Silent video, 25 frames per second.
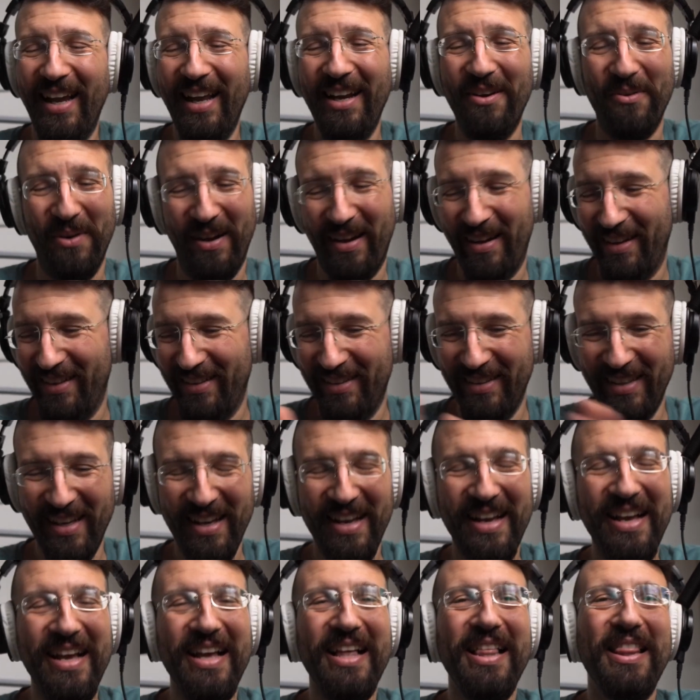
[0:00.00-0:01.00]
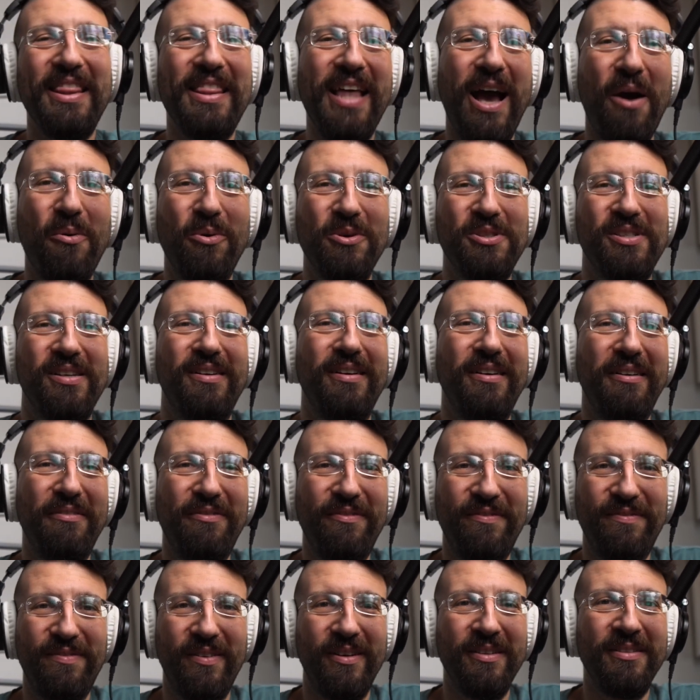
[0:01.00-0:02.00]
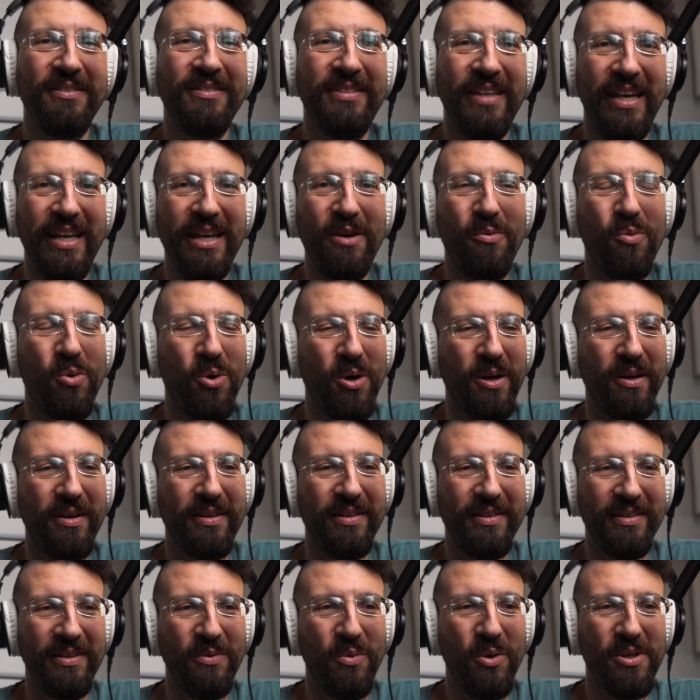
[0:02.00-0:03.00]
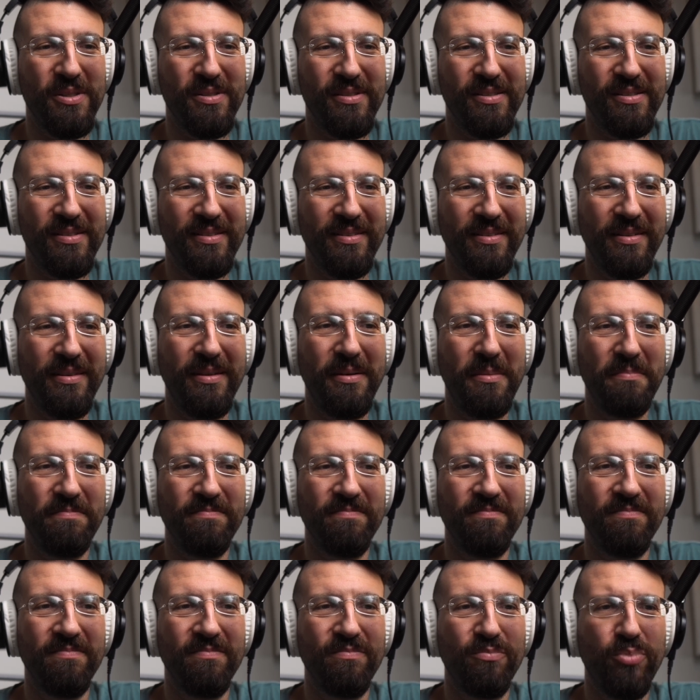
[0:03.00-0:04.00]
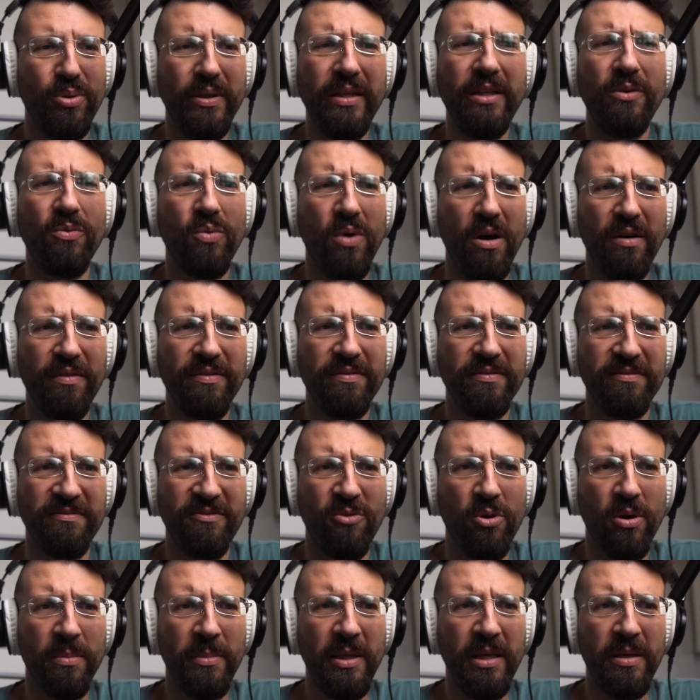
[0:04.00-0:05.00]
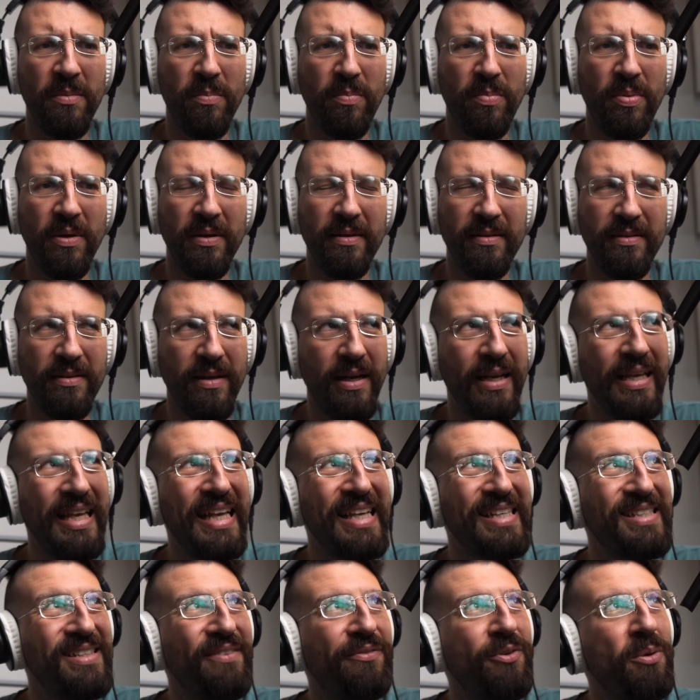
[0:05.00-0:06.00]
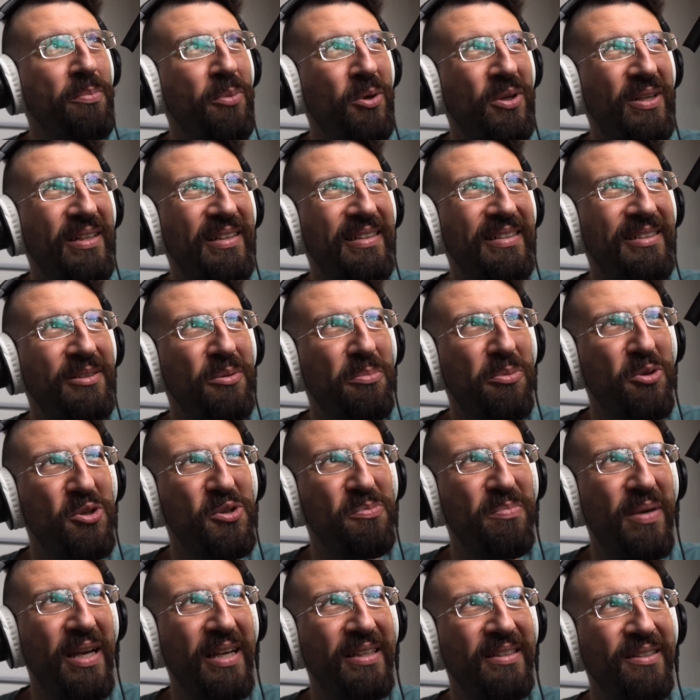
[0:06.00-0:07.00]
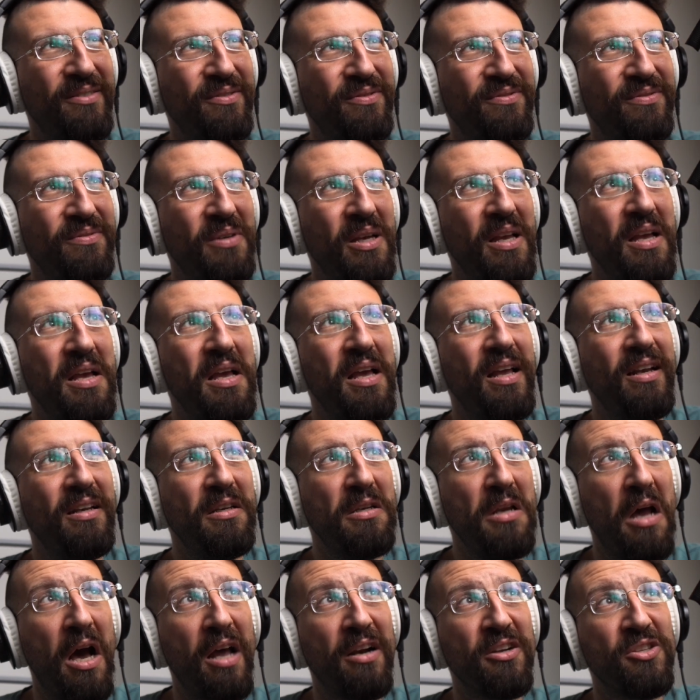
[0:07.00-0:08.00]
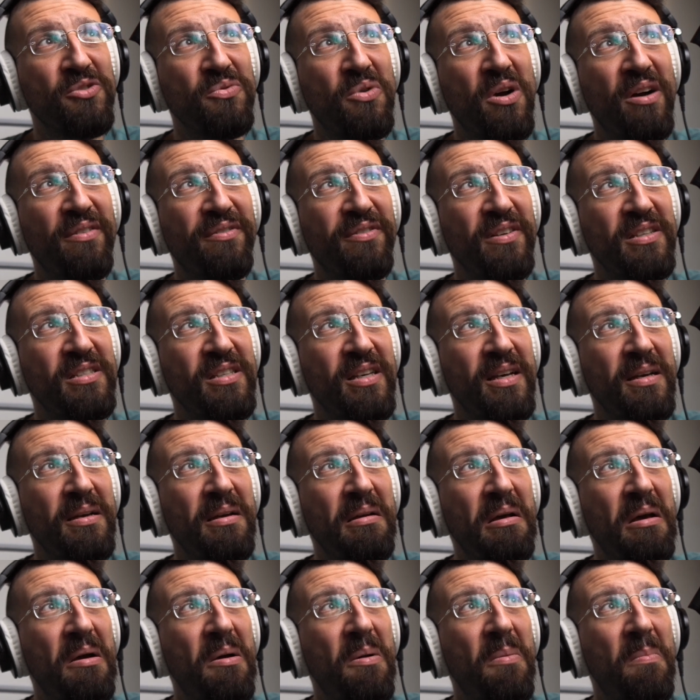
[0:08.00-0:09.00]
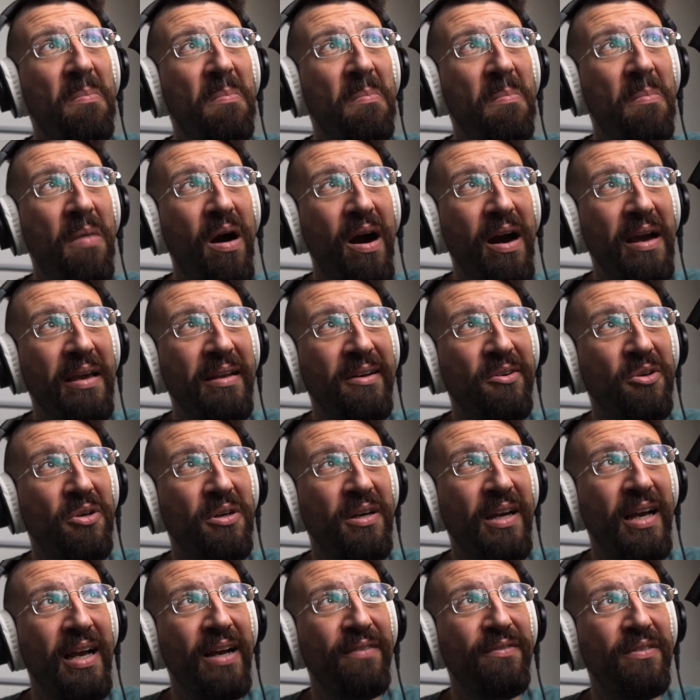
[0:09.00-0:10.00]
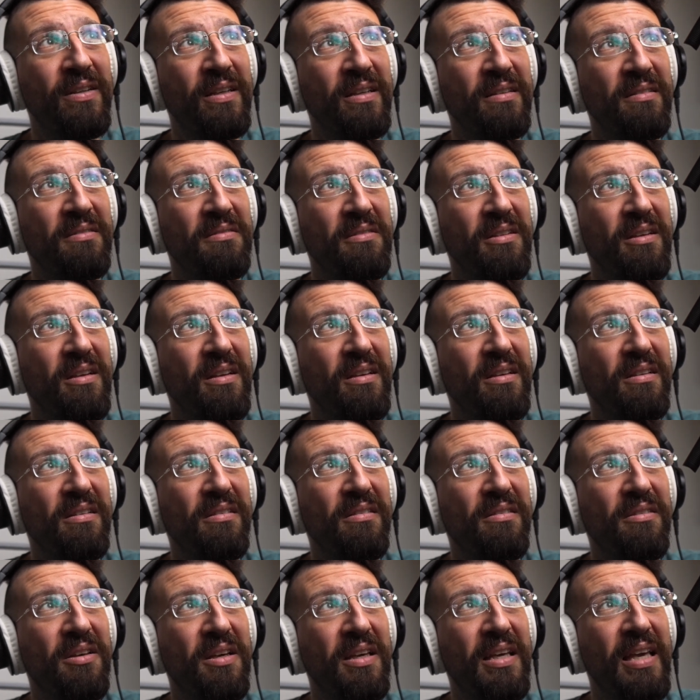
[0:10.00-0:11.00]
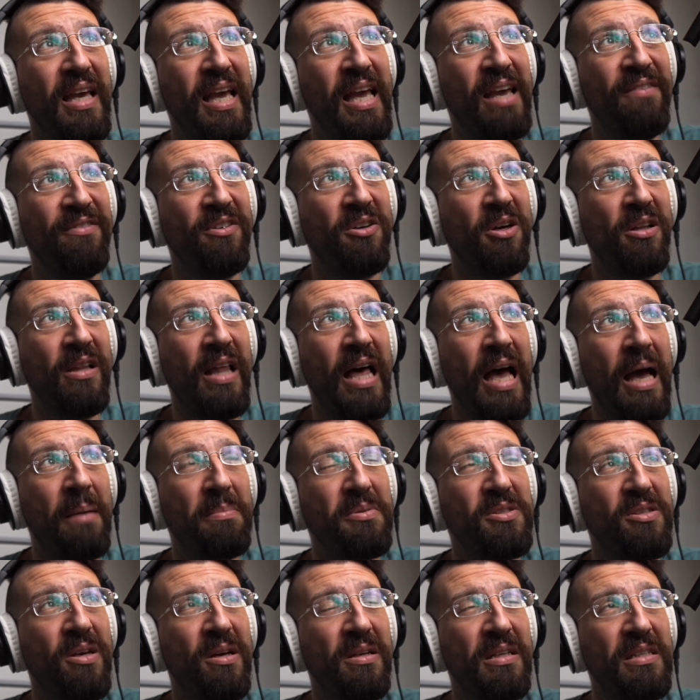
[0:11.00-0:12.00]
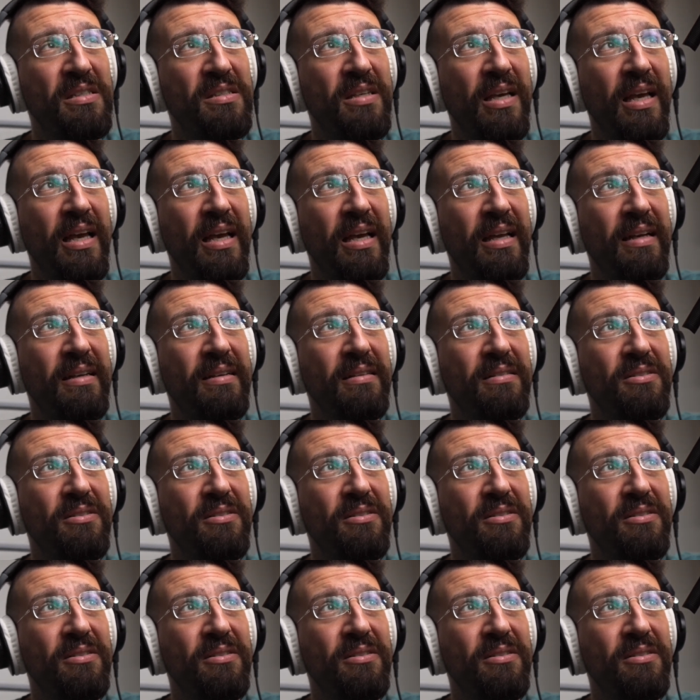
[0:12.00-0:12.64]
anyway, that was a fun day at work. It was um, pretty rough for me, but I guess if you put it into perspective, not as rough as a miner having the cave collapse on his head.